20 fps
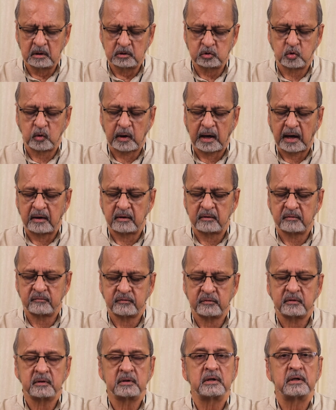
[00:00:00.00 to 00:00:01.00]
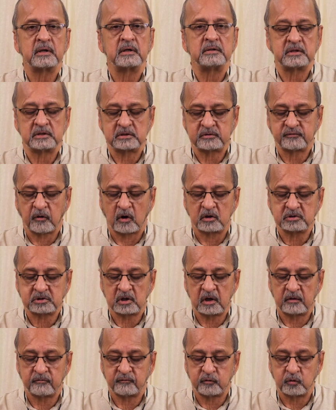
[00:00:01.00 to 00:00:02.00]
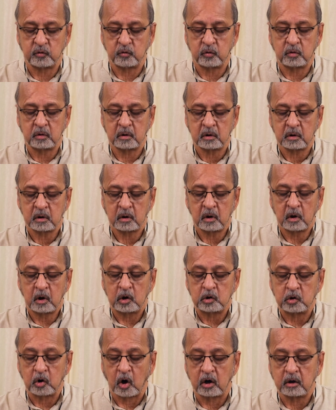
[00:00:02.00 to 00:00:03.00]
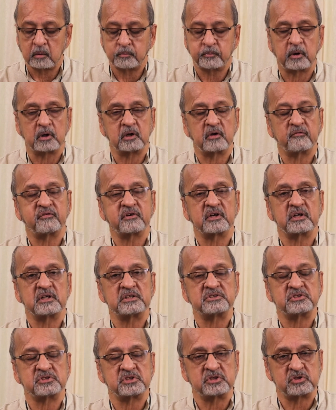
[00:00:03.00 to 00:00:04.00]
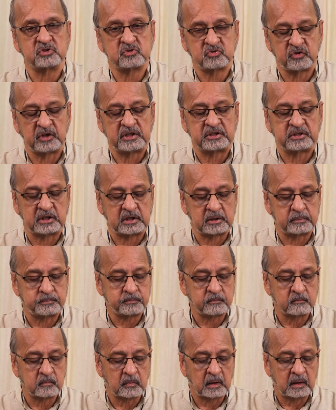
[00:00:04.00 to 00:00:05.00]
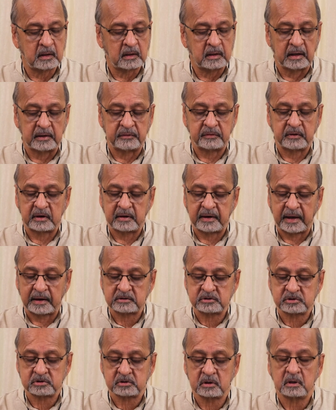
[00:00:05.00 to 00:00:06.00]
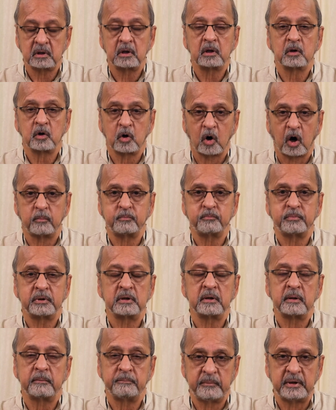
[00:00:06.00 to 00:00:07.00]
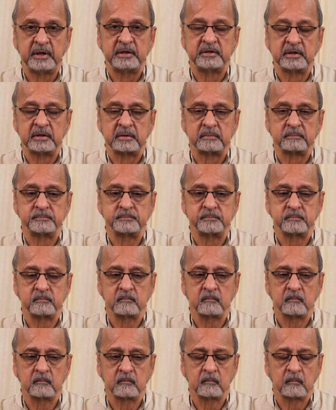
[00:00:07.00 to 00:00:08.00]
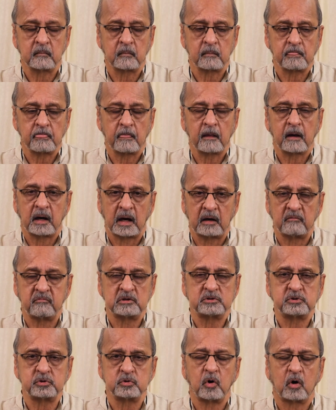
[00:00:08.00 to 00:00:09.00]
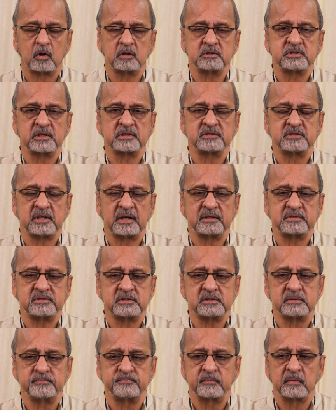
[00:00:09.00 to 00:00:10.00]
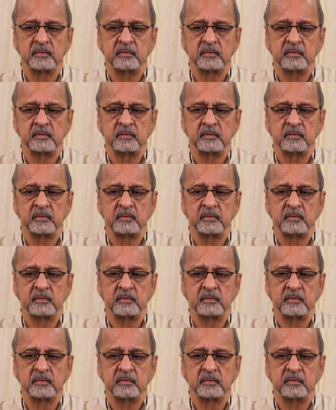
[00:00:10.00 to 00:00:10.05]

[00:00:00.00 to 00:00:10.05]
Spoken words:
to have this fossil fuel non-proliferation treaty in the next COP meeting. I wish you all success,